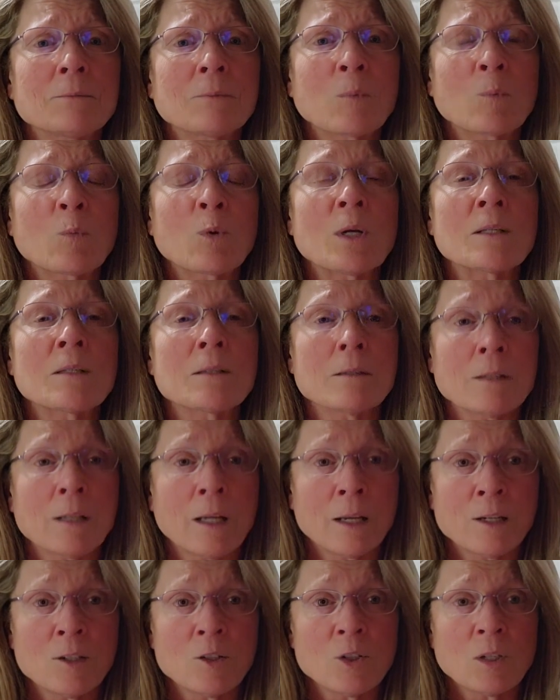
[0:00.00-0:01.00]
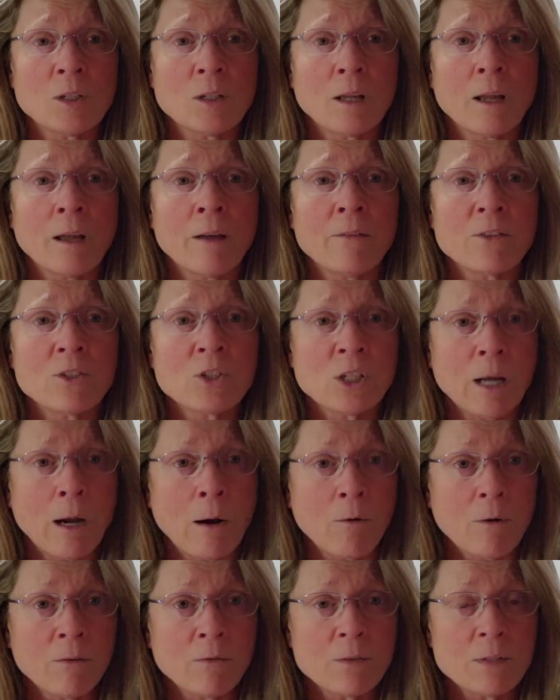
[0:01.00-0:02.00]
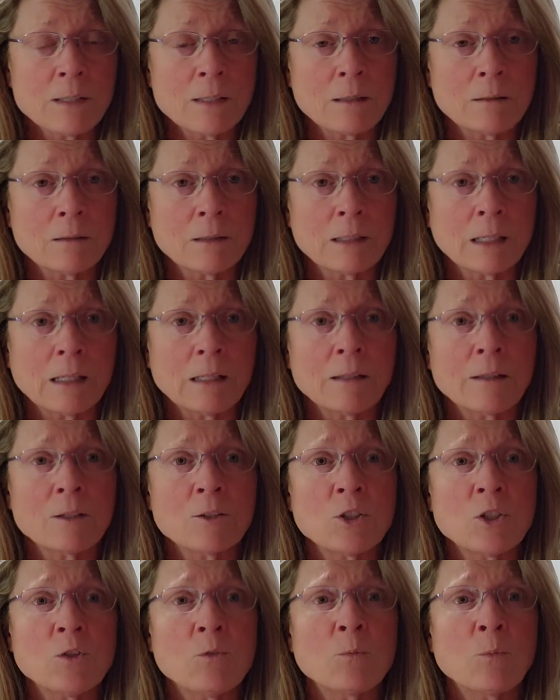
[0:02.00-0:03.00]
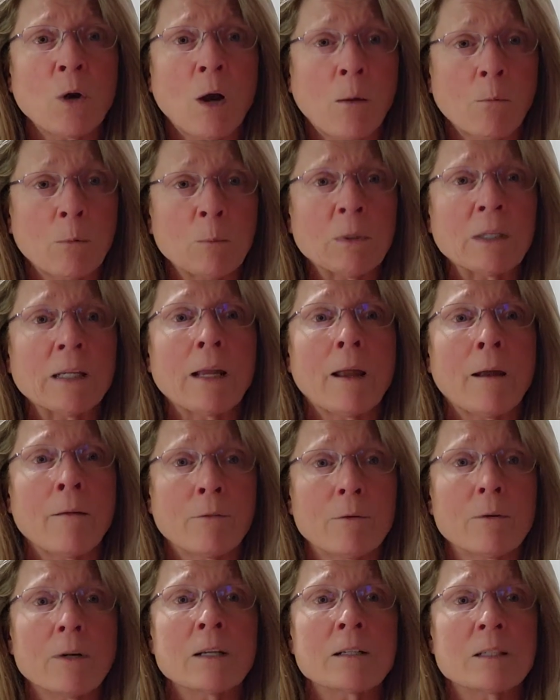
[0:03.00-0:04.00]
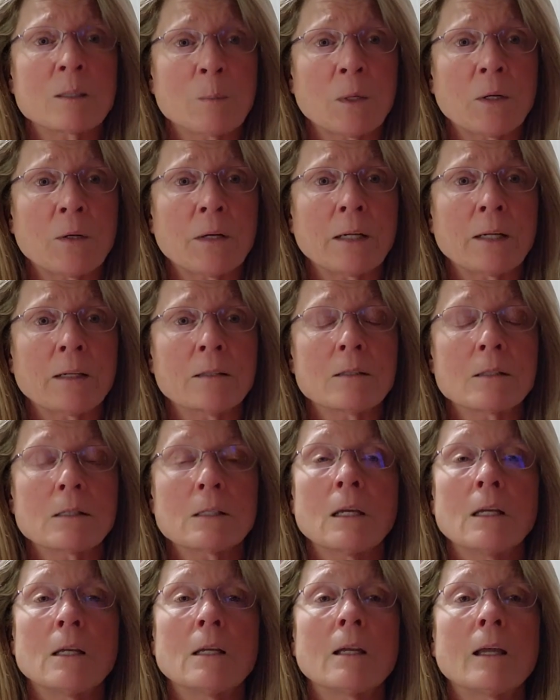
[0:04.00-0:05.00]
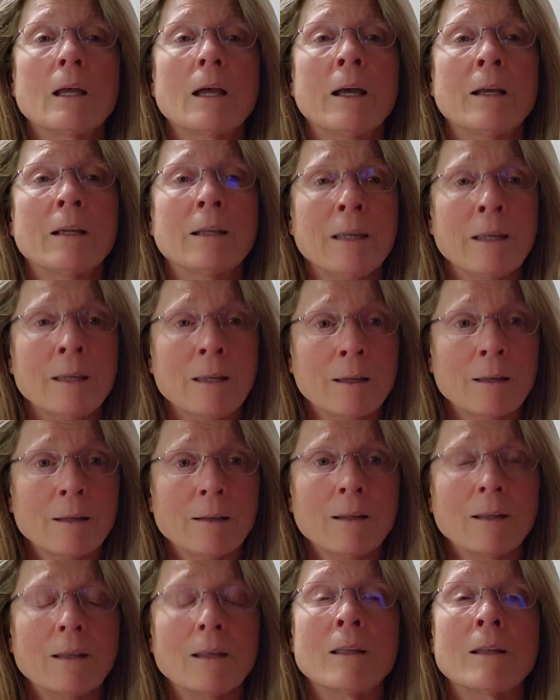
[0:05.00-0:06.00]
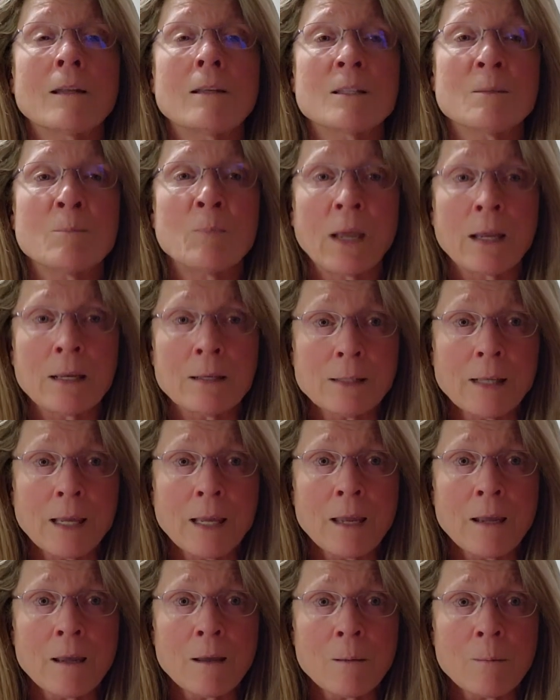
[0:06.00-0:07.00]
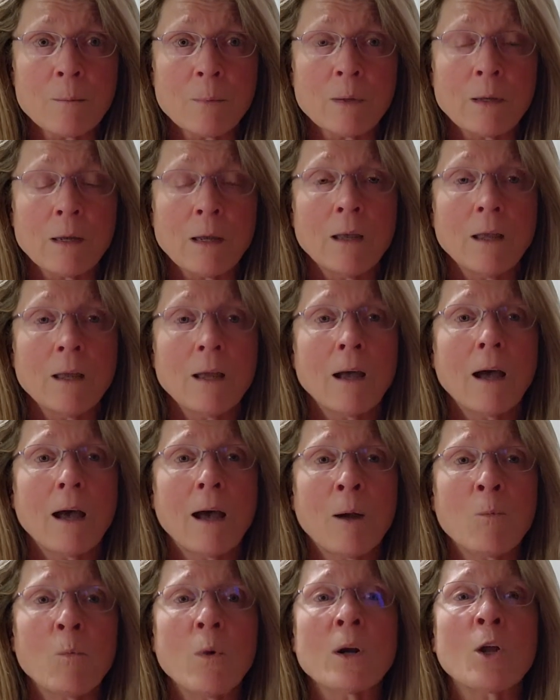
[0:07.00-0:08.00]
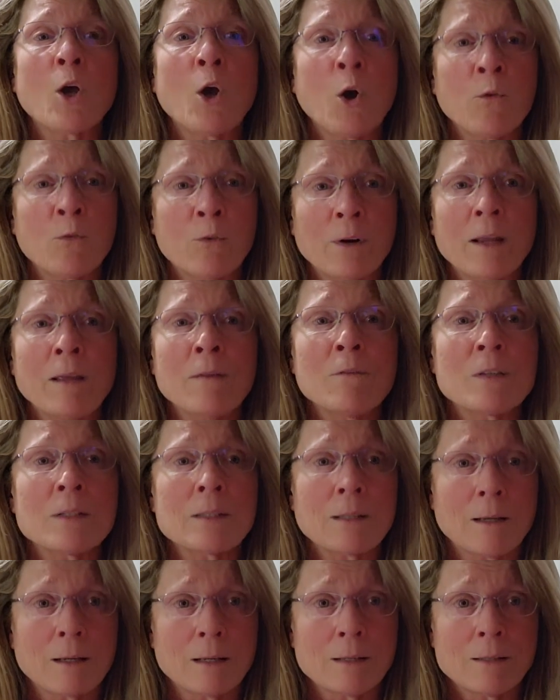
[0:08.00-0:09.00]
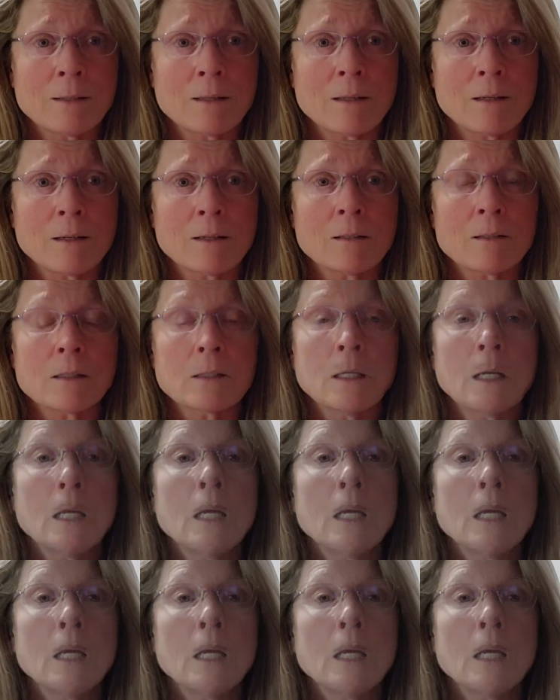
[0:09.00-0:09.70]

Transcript: presentation of a shower facility that you probably ever experienced. Again, it is base camp. I want to overemphasize this.